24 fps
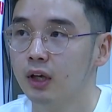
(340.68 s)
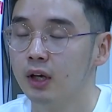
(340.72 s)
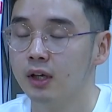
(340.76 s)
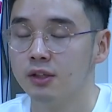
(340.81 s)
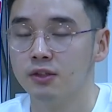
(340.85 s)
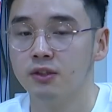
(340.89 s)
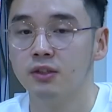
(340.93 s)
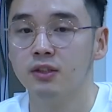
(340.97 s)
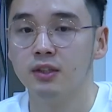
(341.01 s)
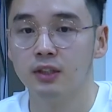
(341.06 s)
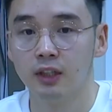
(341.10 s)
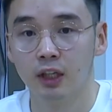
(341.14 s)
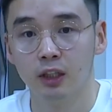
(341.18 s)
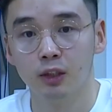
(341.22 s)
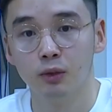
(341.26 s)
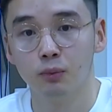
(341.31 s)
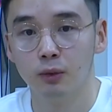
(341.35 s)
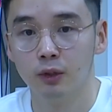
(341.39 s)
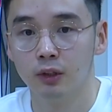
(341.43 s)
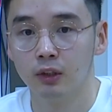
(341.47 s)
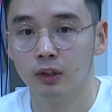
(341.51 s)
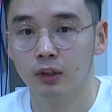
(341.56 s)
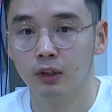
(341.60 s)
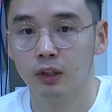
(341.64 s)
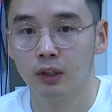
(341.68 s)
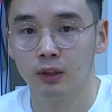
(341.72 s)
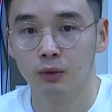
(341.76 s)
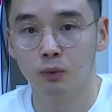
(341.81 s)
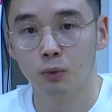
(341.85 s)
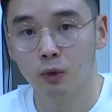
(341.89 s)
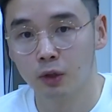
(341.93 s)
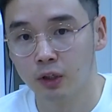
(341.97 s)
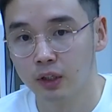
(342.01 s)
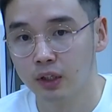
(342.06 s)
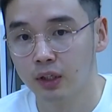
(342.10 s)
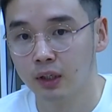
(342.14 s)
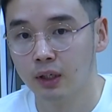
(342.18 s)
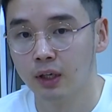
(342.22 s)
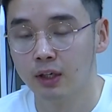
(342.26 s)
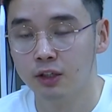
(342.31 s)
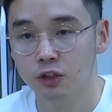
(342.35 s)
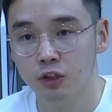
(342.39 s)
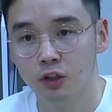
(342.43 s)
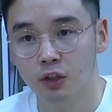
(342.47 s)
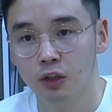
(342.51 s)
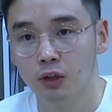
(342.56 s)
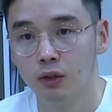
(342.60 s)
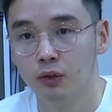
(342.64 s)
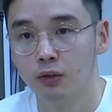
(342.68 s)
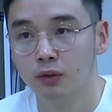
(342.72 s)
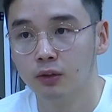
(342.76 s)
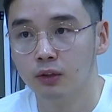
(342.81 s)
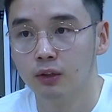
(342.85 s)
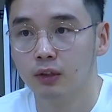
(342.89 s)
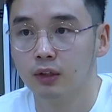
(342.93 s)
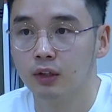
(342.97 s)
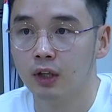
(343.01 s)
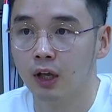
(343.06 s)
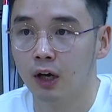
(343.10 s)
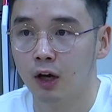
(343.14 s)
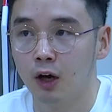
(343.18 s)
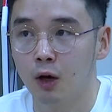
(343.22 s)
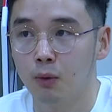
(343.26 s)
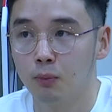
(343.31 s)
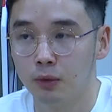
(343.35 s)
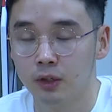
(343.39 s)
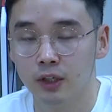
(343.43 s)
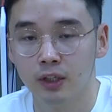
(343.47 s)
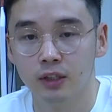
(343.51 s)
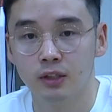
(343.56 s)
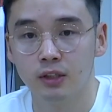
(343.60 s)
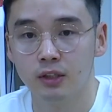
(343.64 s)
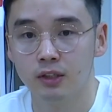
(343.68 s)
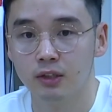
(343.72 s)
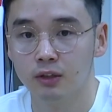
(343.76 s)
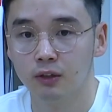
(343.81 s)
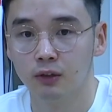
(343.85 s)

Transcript: sustainable and working NGO that operates,